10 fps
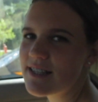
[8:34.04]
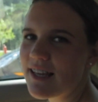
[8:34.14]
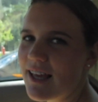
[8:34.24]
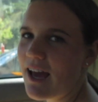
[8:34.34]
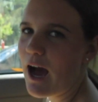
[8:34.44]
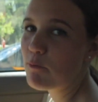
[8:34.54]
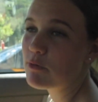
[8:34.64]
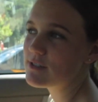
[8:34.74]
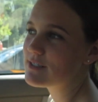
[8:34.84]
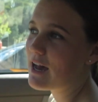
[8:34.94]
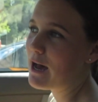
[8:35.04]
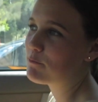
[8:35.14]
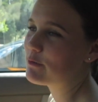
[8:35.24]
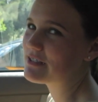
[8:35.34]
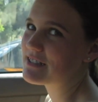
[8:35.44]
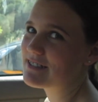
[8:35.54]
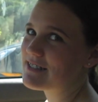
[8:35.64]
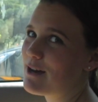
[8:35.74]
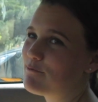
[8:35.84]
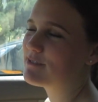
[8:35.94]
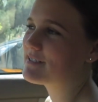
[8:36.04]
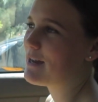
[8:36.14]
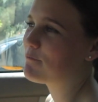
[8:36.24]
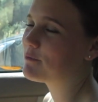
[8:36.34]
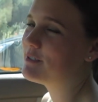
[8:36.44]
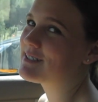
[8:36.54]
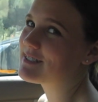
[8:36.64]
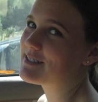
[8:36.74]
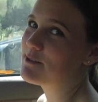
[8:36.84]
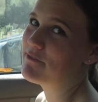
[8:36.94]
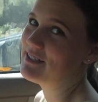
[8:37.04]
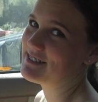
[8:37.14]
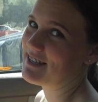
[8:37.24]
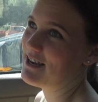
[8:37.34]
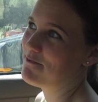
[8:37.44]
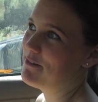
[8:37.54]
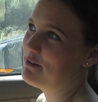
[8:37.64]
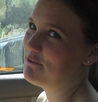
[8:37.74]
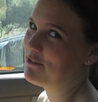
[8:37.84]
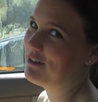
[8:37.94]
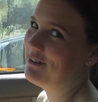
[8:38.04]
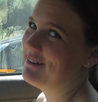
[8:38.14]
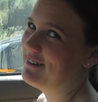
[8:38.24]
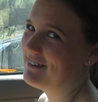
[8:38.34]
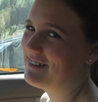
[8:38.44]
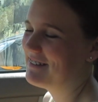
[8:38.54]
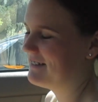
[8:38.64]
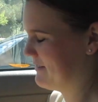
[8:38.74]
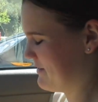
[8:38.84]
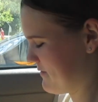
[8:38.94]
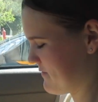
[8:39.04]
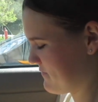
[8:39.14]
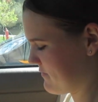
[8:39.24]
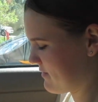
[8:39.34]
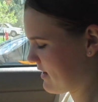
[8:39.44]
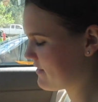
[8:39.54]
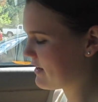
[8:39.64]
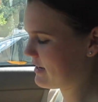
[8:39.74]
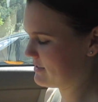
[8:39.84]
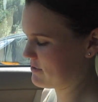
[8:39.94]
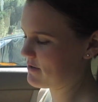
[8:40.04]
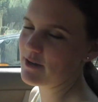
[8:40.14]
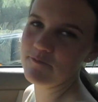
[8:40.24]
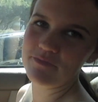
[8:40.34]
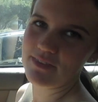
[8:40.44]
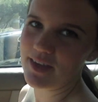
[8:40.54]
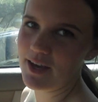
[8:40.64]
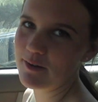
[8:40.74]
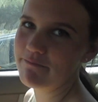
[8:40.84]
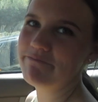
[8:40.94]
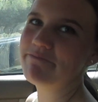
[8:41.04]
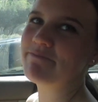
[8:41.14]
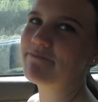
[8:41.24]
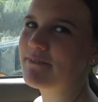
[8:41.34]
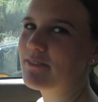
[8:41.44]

and get apples to apples because apples to apples is the best game ever. And then ice cream. And then ice cream. Yep. There we